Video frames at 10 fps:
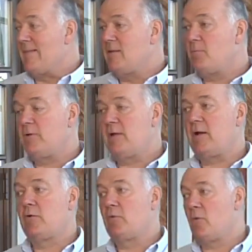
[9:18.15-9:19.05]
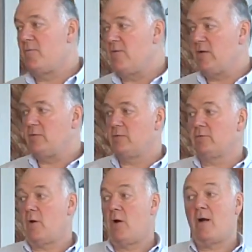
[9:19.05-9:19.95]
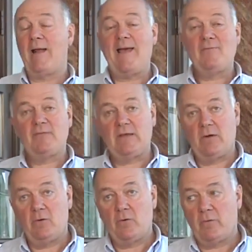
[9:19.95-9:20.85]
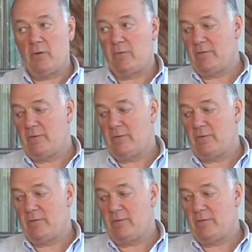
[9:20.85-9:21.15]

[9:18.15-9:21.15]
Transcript: This particular door features our FDL grill.